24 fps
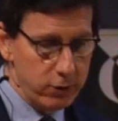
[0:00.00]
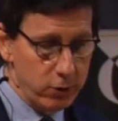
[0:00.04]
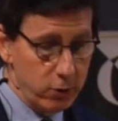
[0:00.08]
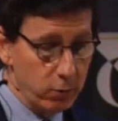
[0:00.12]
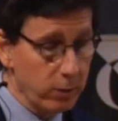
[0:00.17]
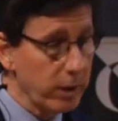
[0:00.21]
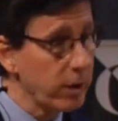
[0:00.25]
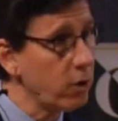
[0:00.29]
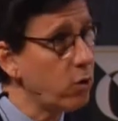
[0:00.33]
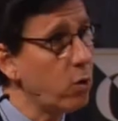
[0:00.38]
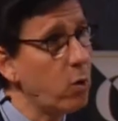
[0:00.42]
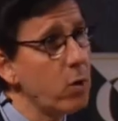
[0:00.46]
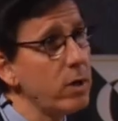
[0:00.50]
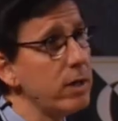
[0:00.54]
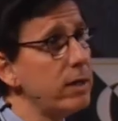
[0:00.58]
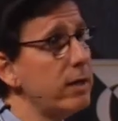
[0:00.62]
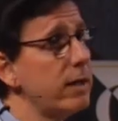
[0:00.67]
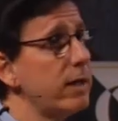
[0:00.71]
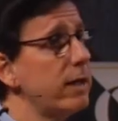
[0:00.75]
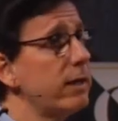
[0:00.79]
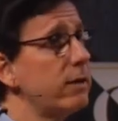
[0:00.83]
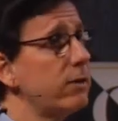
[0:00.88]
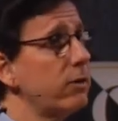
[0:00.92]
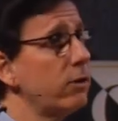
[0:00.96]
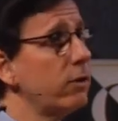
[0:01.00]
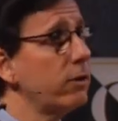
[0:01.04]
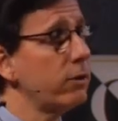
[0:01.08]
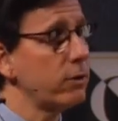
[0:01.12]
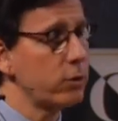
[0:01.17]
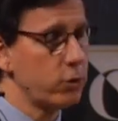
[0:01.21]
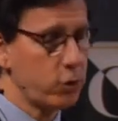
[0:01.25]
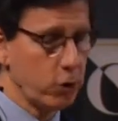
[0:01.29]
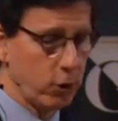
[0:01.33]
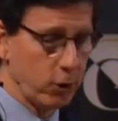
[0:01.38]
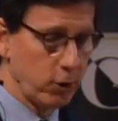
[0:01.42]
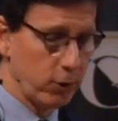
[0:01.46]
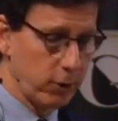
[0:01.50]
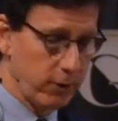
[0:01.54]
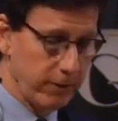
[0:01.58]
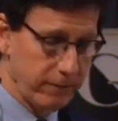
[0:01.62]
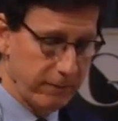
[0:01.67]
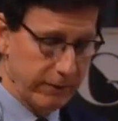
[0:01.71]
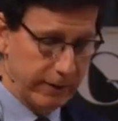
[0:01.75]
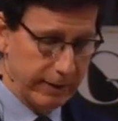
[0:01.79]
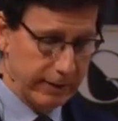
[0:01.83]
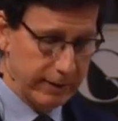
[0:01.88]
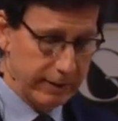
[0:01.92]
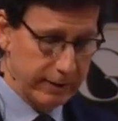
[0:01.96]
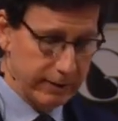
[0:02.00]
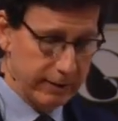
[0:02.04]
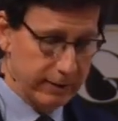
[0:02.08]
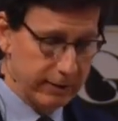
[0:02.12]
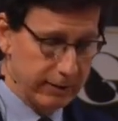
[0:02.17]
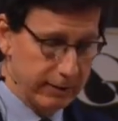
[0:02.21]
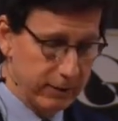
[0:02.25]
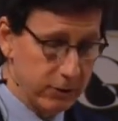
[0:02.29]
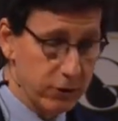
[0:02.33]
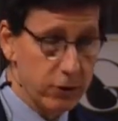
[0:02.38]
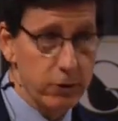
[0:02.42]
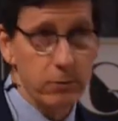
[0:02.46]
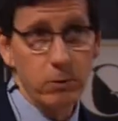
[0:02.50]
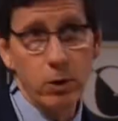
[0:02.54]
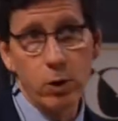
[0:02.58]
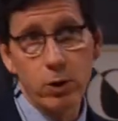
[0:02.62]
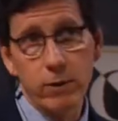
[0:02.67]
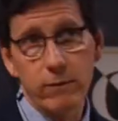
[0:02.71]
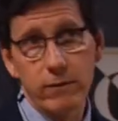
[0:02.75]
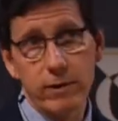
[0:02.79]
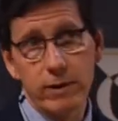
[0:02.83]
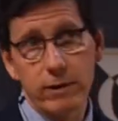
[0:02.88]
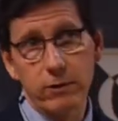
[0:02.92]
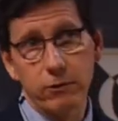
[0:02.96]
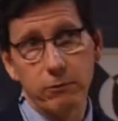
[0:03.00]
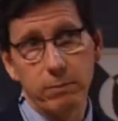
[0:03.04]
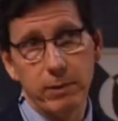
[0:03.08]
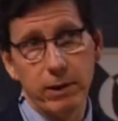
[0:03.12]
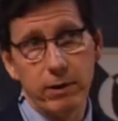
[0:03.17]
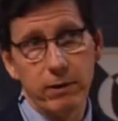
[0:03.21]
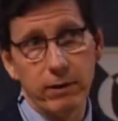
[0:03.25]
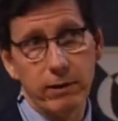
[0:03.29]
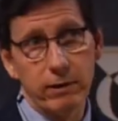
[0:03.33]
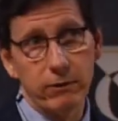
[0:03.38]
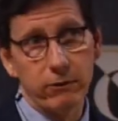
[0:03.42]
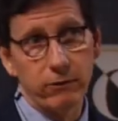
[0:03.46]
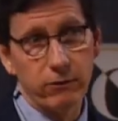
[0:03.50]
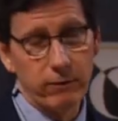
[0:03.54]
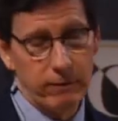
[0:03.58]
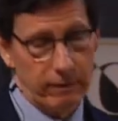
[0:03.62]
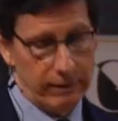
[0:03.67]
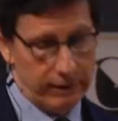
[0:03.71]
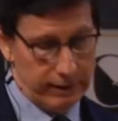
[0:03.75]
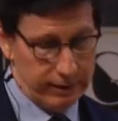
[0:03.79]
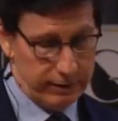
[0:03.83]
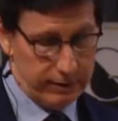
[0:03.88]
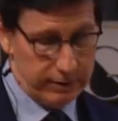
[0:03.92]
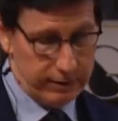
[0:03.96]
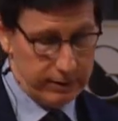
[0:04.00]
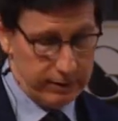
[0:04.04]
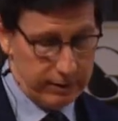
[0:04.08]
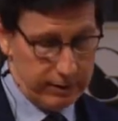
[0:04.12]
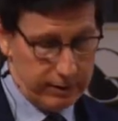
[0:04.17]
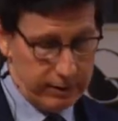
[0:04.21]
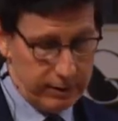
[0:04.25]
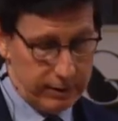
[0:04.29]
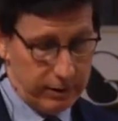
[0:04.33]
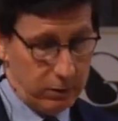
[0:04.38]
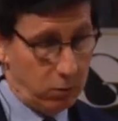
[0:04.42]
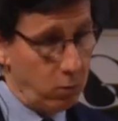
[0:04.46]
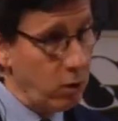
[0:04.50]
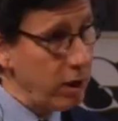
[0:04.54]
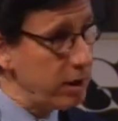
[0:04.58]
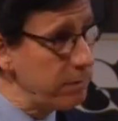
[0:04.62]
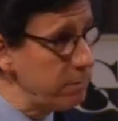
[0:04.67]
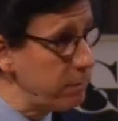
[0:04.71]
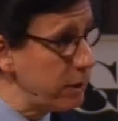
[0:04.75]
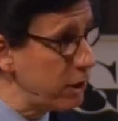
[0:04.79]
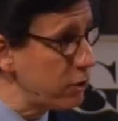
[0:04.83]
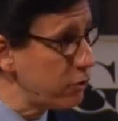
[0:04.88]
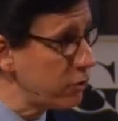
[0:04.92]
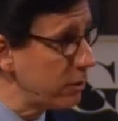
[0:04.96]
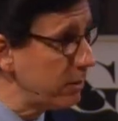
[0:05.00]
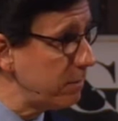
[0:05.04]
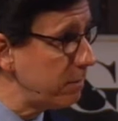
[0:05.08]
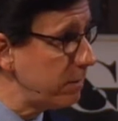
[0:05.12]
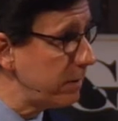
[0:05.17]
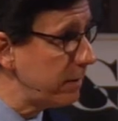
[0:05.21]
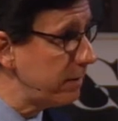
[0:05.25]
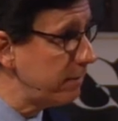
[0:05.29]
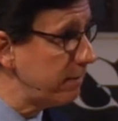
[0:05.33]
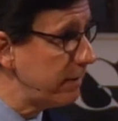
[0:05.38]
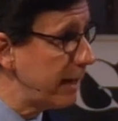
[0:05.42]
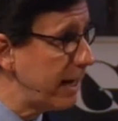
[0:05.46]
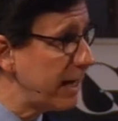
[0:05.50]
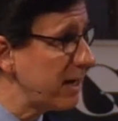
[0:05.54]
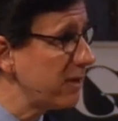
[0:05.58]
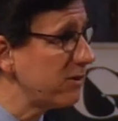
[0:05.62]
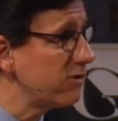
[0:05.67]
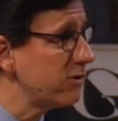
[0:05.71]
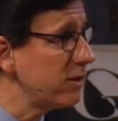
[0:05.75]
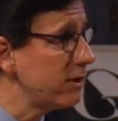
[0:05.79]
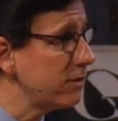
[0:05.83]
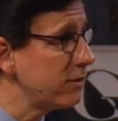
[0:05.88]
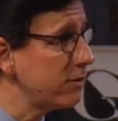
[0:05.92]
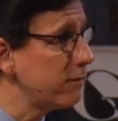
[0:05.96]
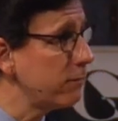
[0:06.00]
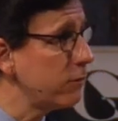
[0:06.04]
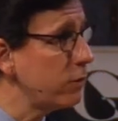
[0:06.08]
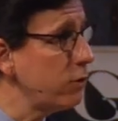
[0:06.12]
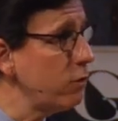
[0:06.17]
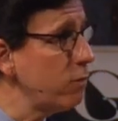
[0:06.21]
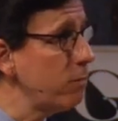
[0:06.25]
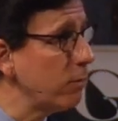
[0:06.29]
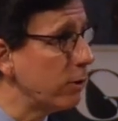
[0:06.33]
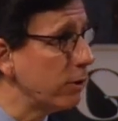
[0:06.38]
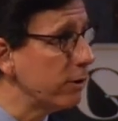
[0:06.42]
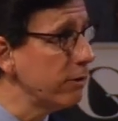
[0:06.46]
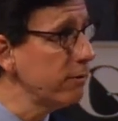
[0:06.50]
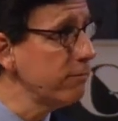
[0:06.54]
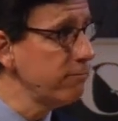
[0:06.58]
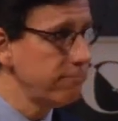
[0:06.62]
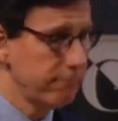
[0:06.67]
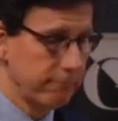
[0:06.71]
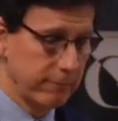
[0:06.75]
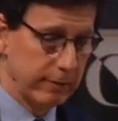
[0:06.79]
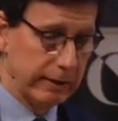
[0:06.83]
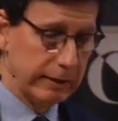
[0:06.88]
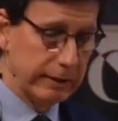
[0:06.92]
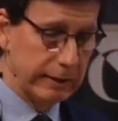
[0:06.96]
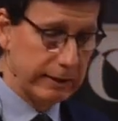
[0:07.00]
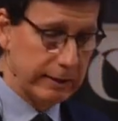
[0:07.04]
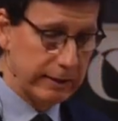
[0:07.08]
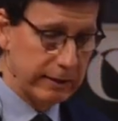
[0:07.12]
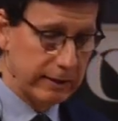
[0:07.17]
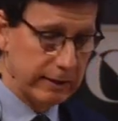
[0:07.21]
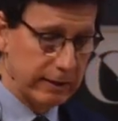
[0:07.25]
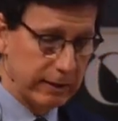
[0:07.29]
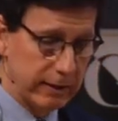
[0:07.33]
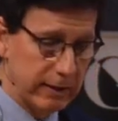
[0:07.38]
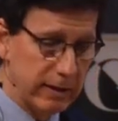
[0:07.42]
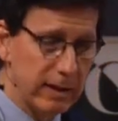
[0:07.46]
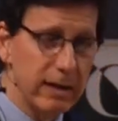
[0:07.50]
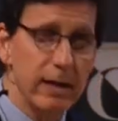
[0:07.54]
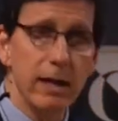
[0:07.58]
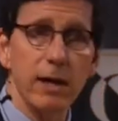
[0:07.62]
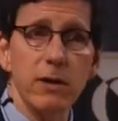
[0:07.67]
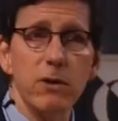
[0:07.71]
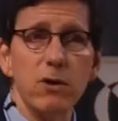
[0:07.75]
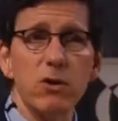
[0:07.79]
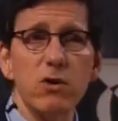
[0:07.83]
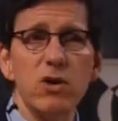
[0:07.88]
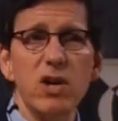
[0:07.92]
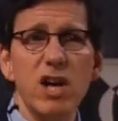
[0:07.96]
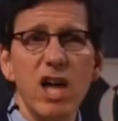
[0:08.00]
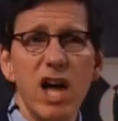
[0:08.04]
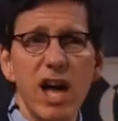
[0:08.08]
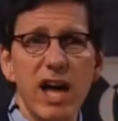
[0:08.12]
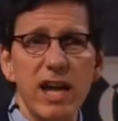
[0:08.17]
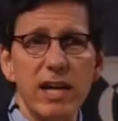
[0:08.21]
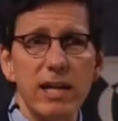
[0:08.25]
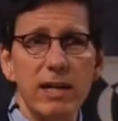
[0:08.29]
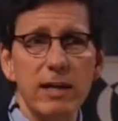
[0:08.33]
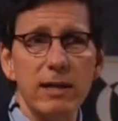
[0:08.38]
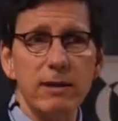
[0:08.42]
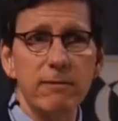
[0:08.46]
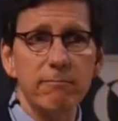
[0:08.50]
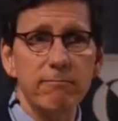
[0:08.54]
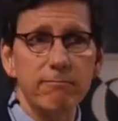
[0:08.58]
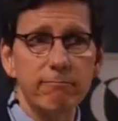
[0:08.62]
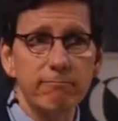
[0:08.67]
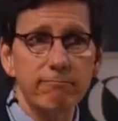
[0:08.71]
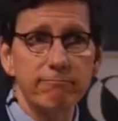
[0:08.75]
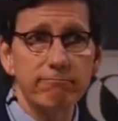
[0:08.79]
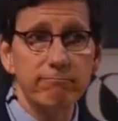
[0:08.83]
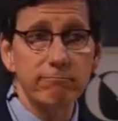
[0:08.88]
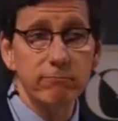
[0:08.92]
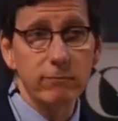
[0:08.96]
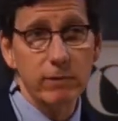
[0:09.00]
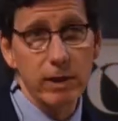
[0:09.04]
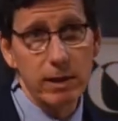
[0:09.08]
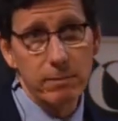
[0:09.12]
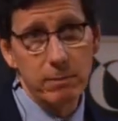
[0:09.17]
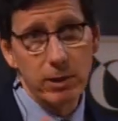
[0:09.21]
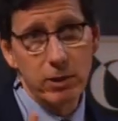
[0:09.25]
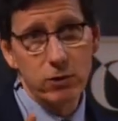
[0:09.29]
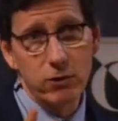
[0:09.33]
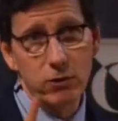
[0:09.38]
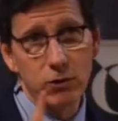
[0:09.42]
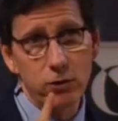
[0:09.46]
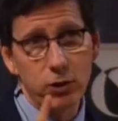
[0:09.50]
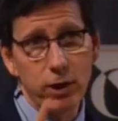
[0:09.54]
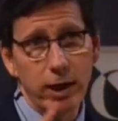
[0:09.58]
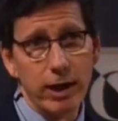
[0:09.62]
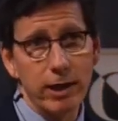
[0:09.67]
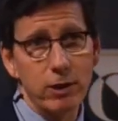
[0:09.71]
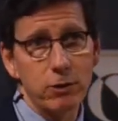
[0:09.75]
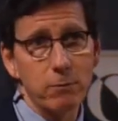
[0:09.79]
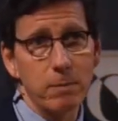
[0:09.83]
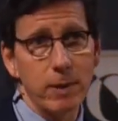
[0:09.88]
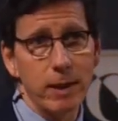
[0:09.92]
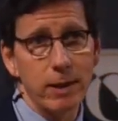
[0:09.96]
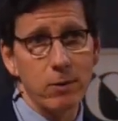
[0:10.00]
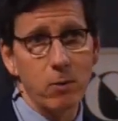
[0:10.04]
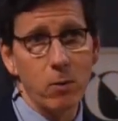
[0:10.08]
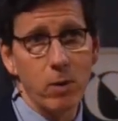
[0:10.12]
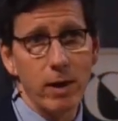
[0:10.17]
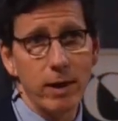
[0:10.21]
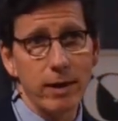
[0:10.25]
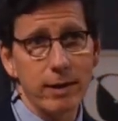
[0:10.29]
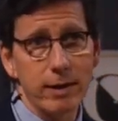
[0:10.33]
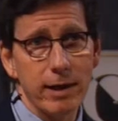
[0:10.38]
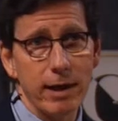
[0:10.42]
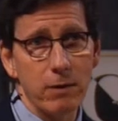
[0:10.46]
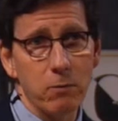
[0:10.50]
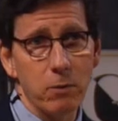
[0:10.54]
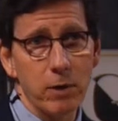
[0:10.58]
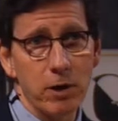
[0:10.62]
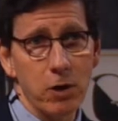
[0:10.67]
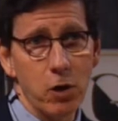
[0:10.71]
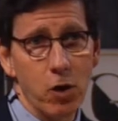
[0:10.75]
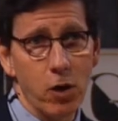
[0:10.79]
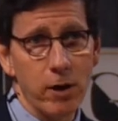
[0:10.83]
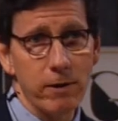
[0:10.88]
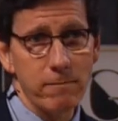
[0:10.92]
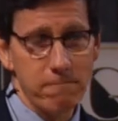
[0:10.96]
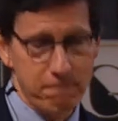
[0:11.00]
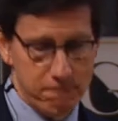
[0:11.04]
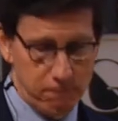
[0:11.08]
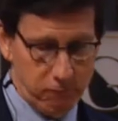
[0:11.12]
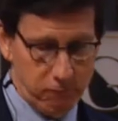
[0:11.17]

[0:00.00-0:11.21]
who recorded it in her journal. She wrote of the experience. One bishop had a sense of humor, the other none. Not much has changed, by the way, in that regard.